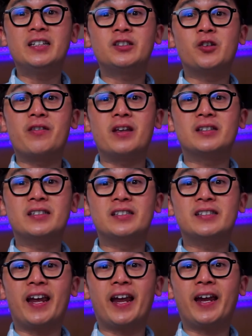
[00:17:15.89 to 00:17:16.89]
So this is
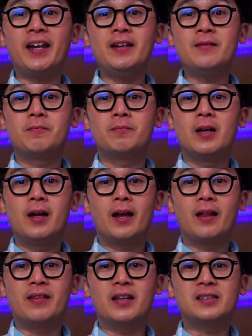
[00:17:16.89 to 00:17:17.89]
A,
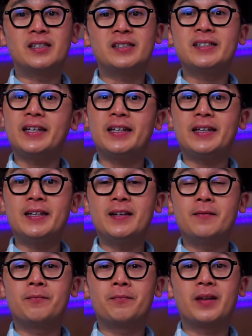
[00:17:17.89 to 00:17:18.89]
this is E,
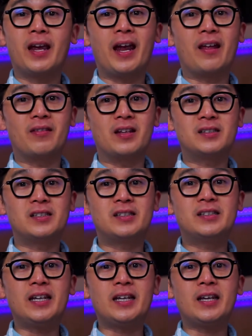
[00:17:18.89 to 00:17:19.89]
and this is
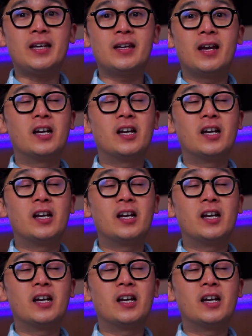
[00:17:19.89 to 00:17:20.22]
D.